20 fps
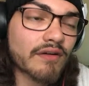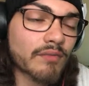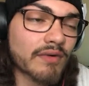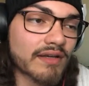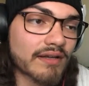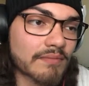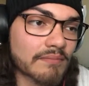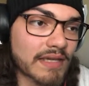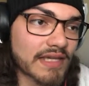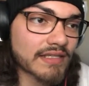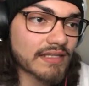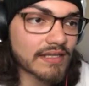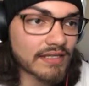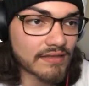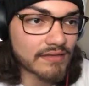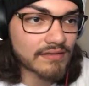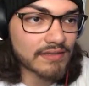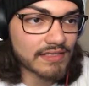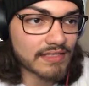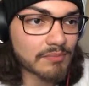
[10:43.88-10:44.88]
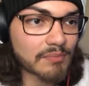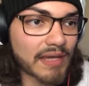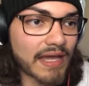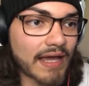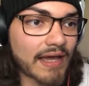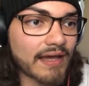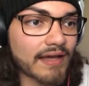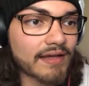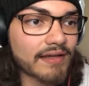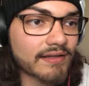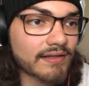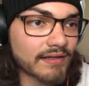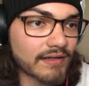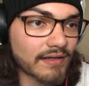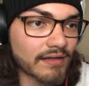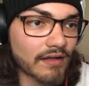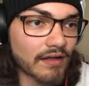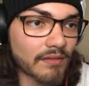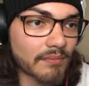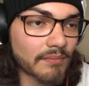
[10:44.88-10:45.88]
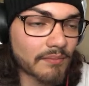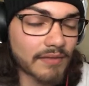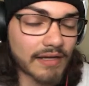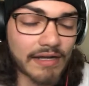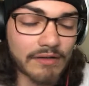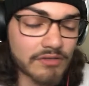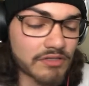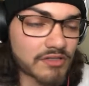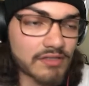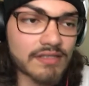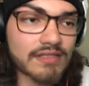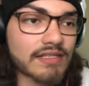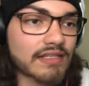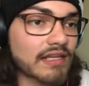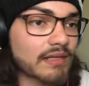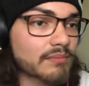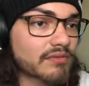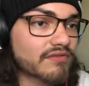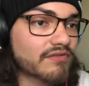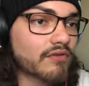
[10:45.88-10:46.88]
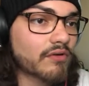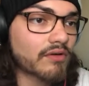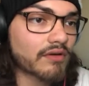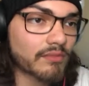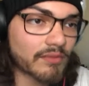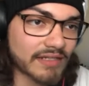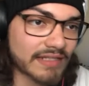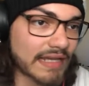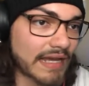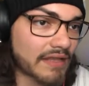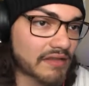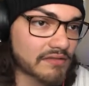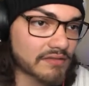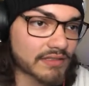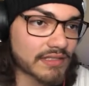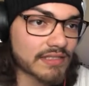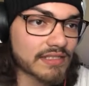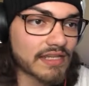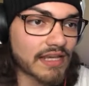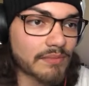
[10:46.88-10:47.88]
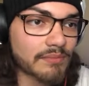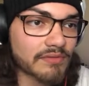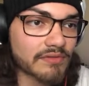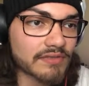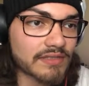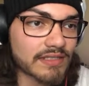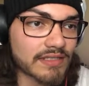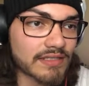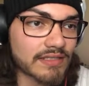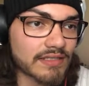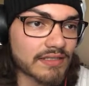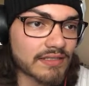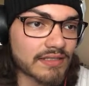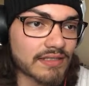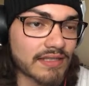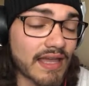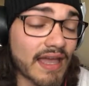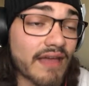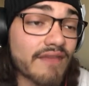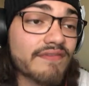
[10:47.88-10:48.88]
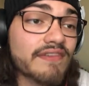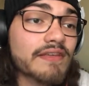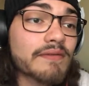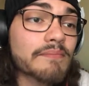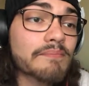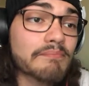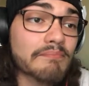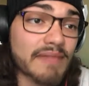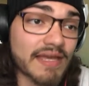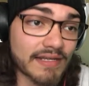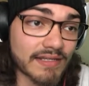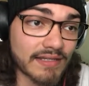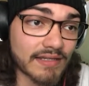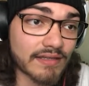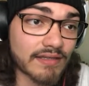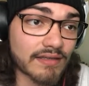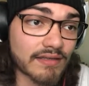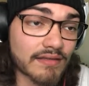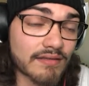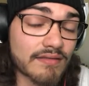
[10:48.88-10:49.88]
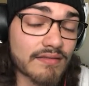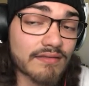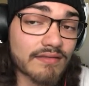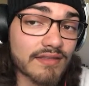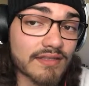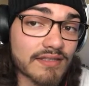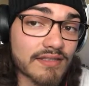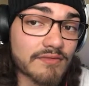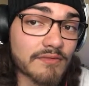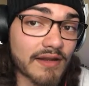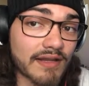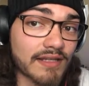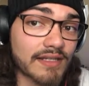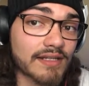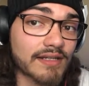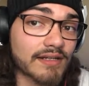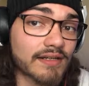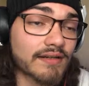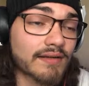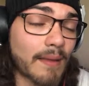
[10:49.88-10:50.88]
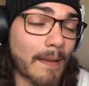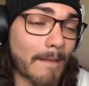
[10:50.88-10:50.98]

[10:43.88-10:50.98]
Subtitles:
when making this pad, and I was just thinking before when gathering the samples, is the heavy medic, this right here.